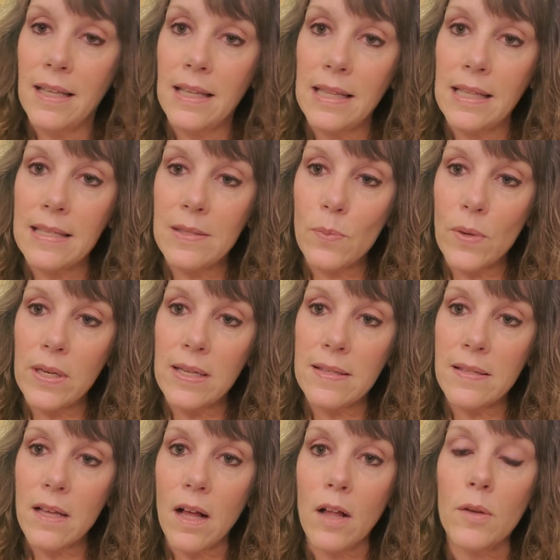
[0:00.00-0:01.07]
This one is
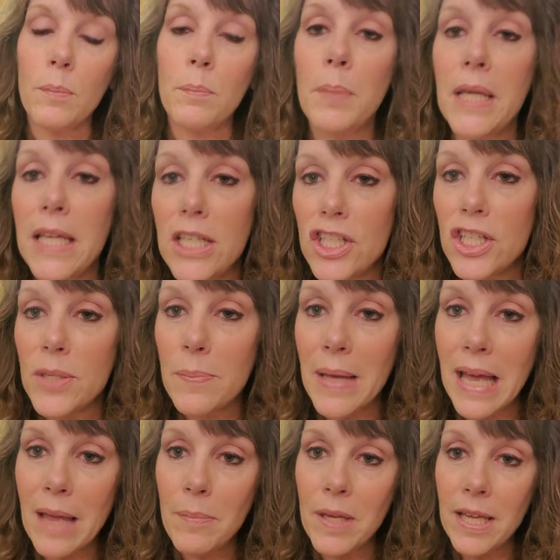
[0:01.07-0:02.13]
called Beachy
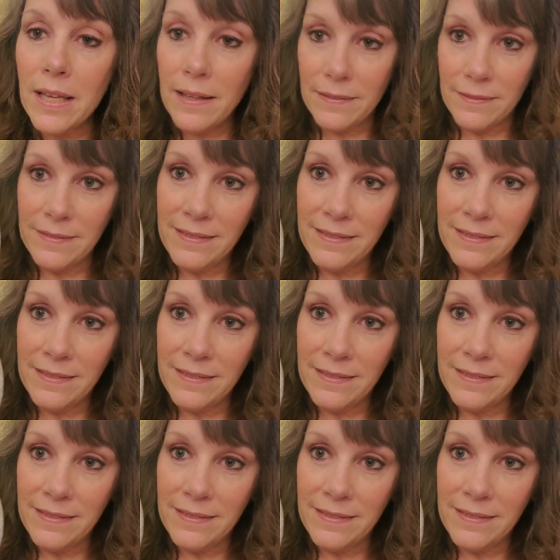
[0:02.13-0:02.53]
Baby,